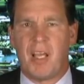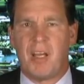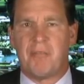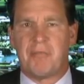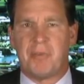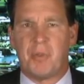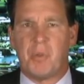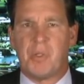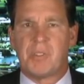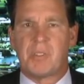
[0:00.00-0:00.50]

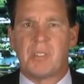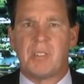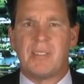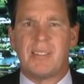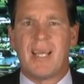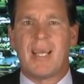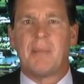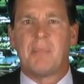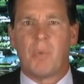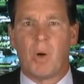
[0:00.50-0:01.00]
influence the
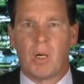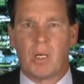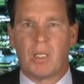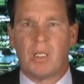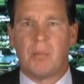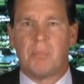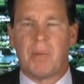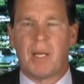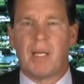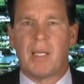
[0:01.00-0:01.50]
debt
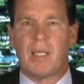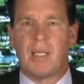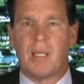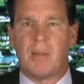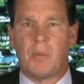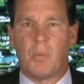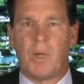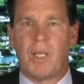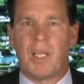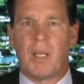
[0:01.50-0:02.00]
market by
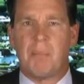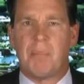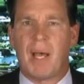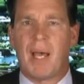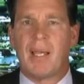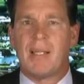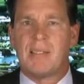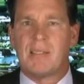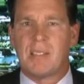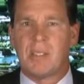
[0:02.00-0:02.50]
the way they
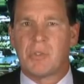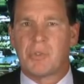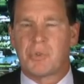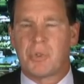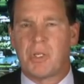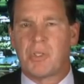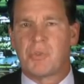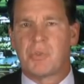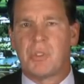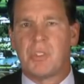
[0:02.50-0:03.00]
buy and sell
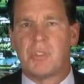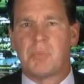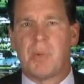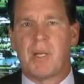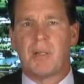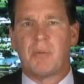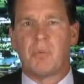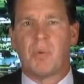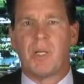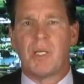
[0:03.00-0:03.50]
treasuries by